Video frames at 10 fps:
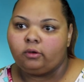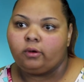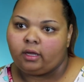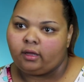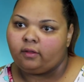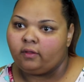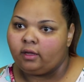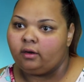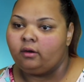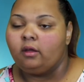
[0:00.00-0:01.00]
doing it and
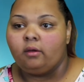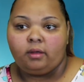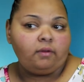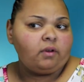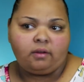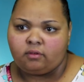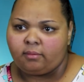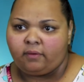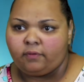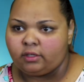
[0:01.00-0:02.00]
then even after
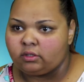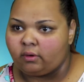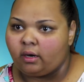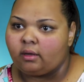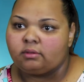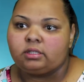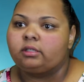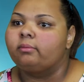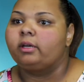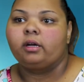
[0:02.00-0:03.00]
my first round I was
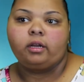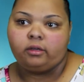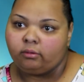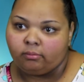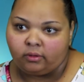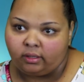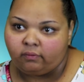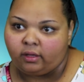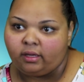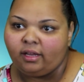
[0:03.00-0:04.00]
like oh my god I couldn't
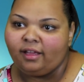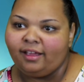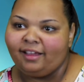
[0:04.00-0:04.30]
believe it